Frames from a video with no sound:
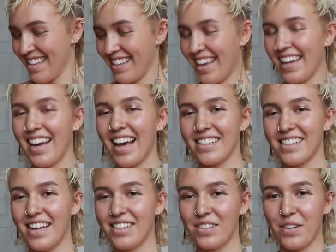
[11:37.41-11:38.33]
Kane has
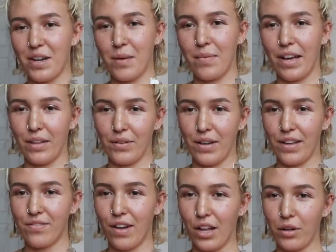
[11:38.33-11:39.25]
an Instagram, by the
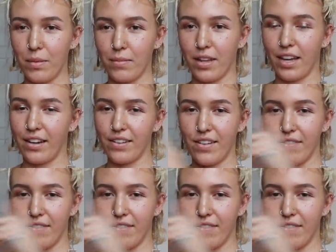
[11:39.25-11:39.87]
way. Follow him there